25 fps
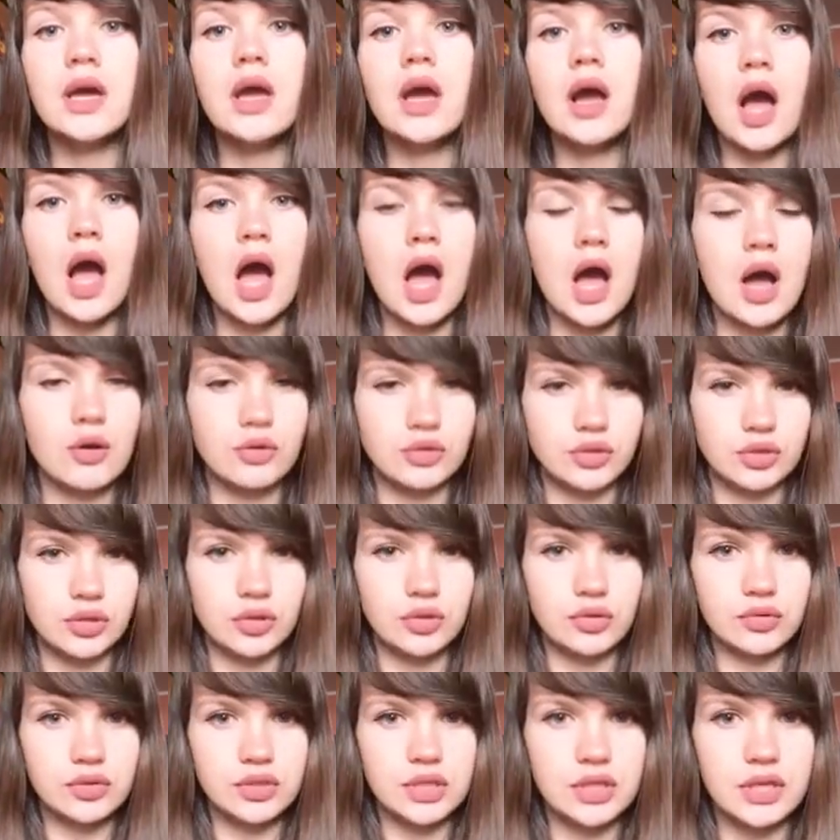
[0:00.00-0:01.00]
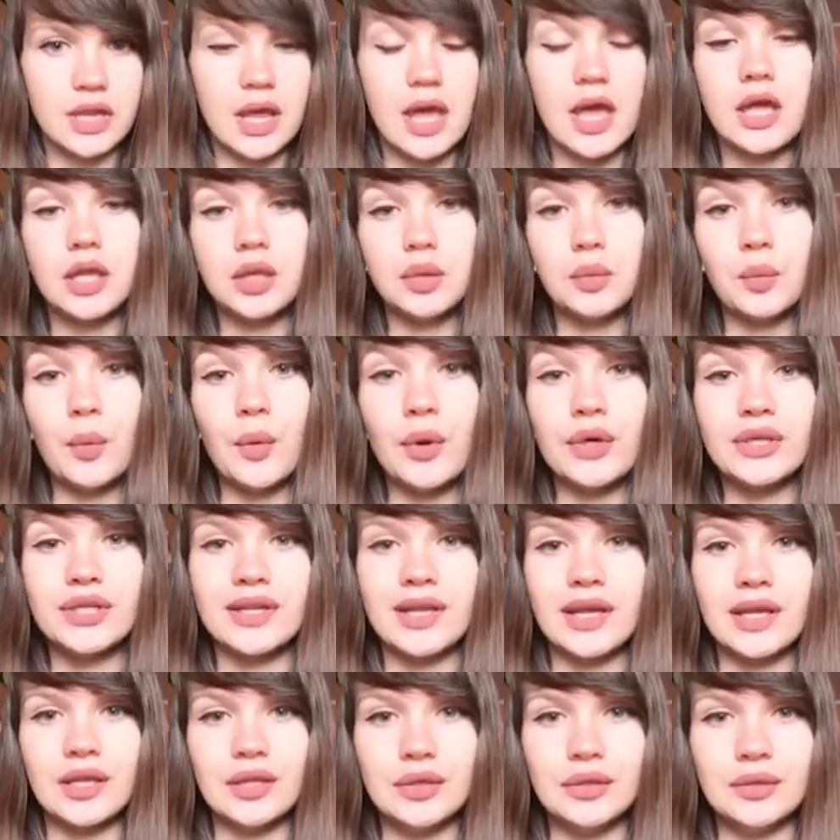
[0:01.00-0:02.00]
how to use it, and what it
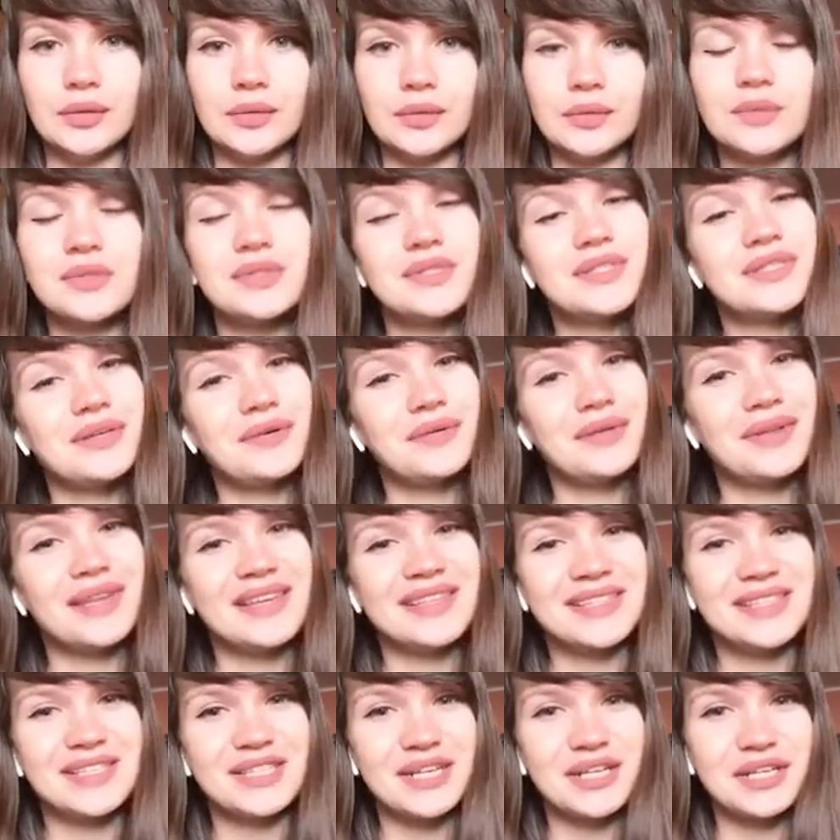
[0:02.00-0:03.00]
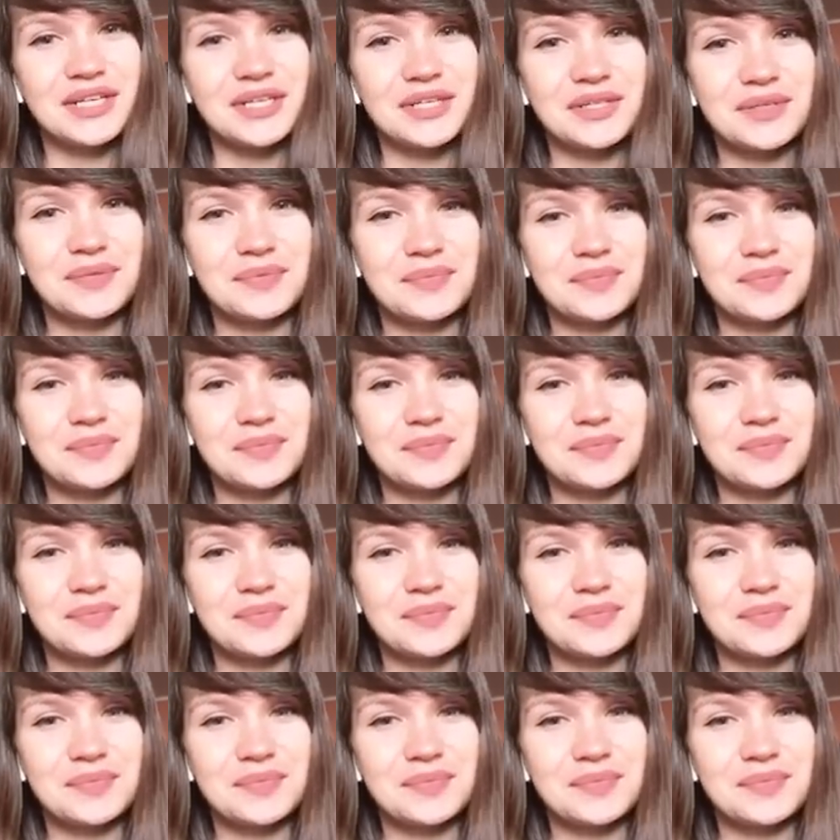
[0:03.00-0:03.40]
can do. So let's start.